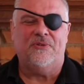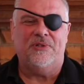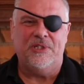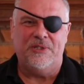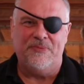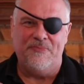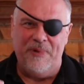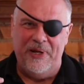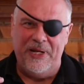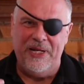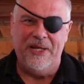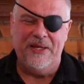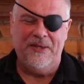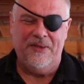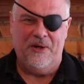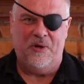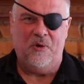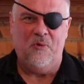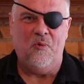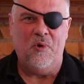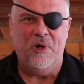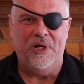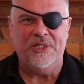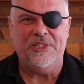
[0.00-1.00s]
as many of the
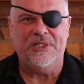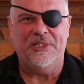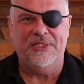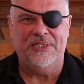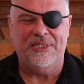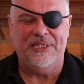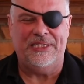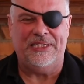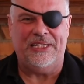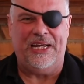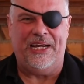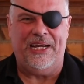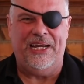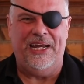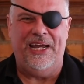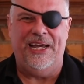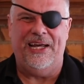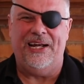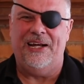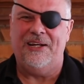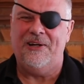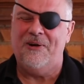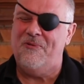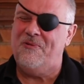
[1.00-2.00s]
questions as I
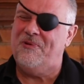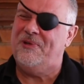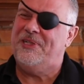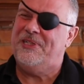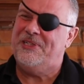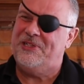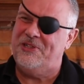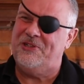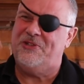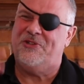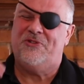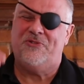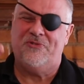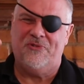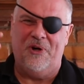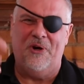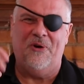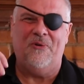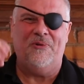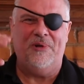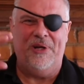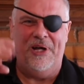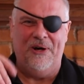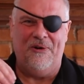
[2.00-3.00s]
can. I don't want to just
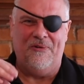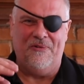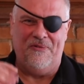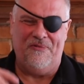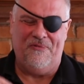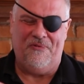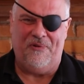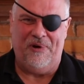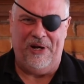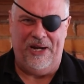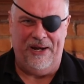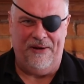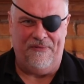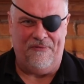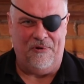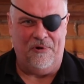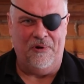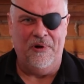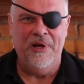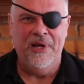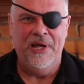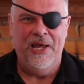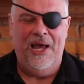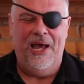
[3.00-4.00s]
drone on
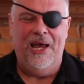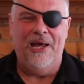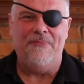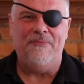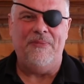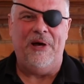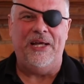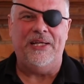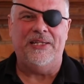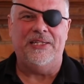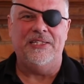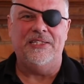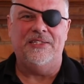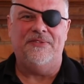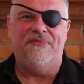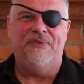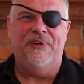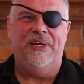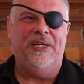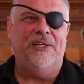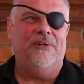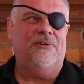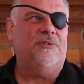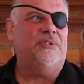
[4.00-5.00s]
forever and make these
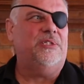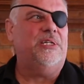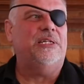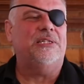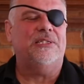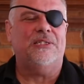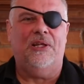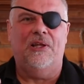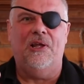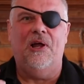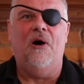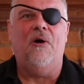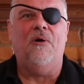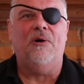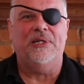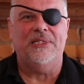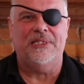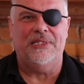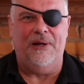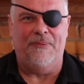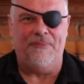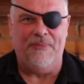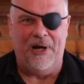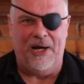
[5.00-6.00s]
videos as long
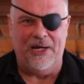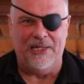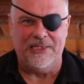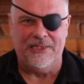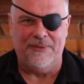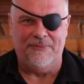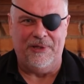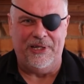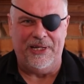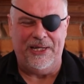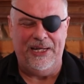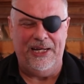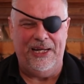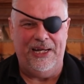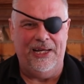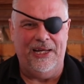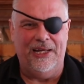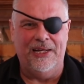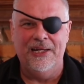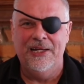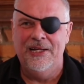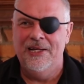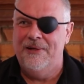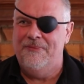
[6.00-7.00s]
as I possibly
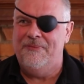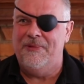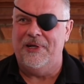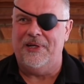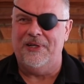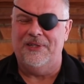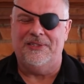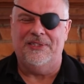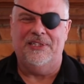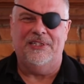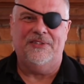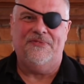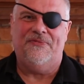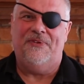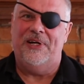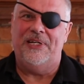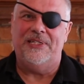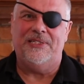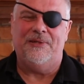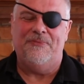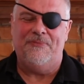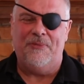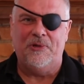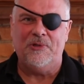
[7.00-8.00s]
can, because let's
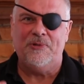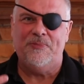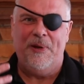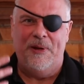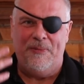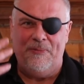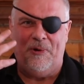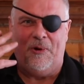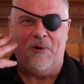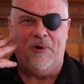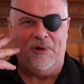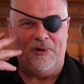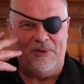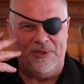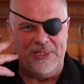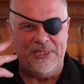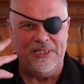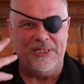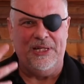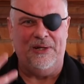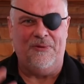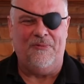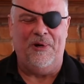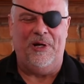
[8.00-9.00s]
face it, most people aren't going to
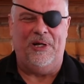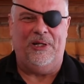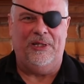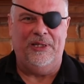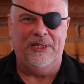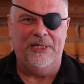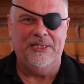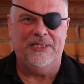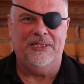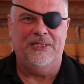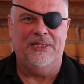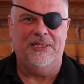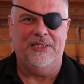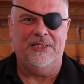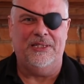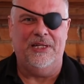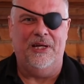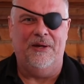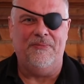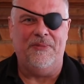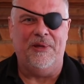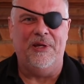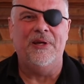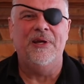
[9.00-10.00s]
sit around and listen to
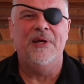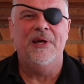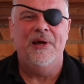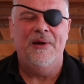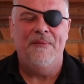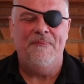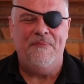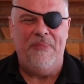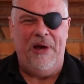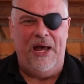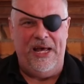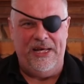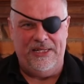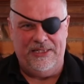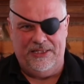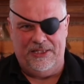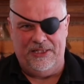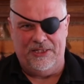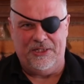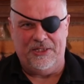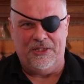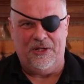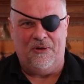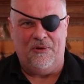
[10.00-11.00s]
something past
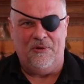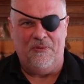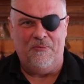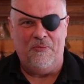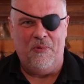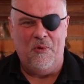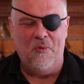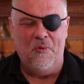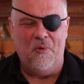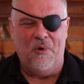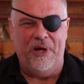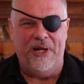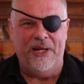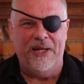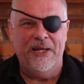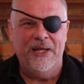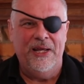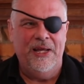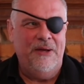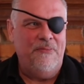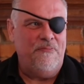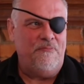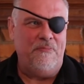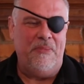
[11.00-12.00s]
a certain point,
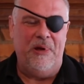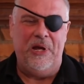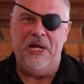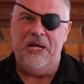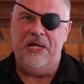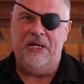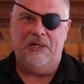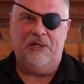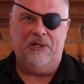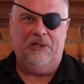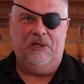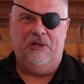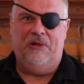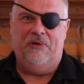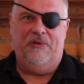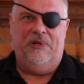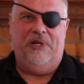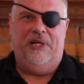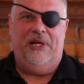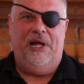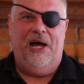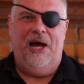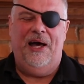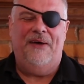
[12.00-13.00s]
me
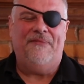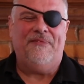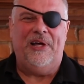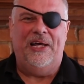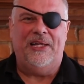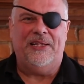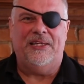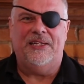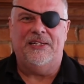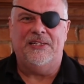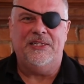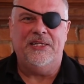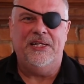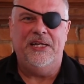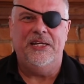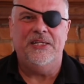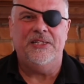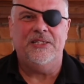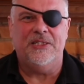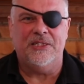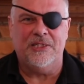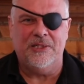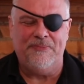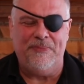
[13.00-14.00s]
included. I've got the
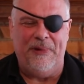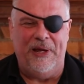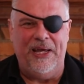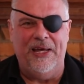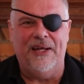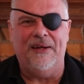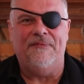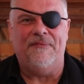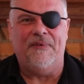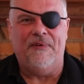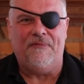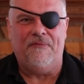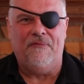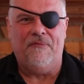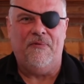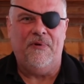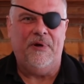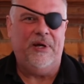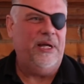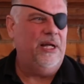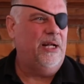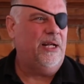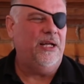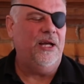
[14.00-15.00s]
attention span of a
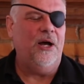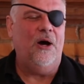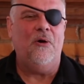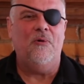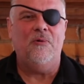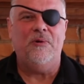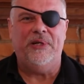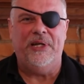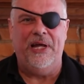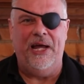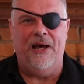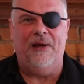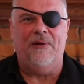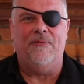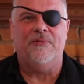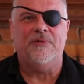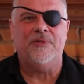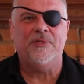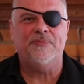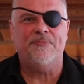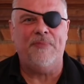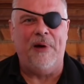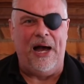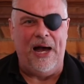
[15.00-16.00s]
freaking coked out
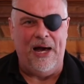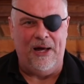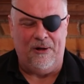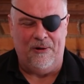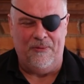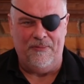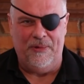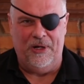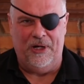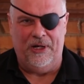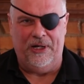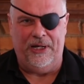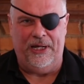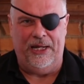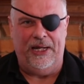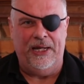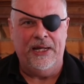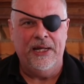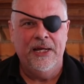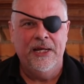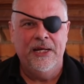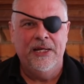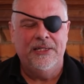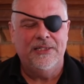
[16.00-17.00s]
spider monkey.
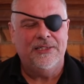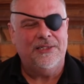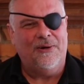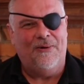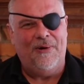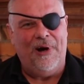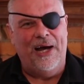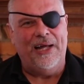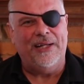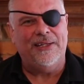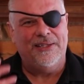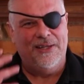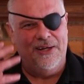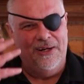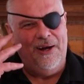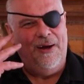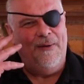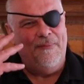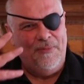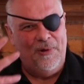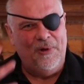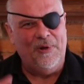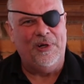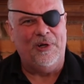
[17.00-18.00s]
So
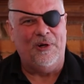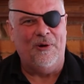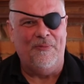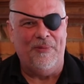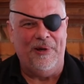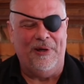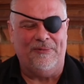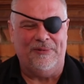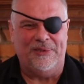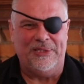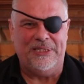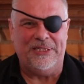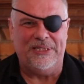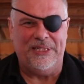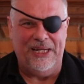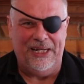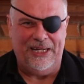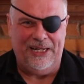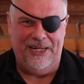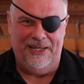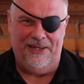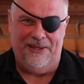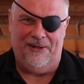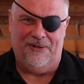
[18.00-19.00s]
I'm only gonna be able to
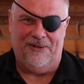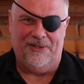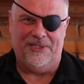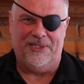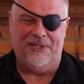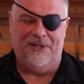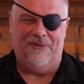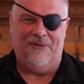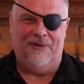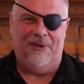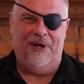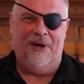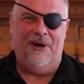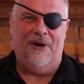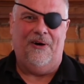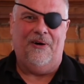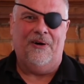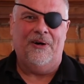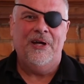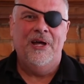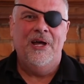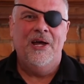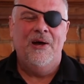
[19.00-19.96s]
stick in there so long.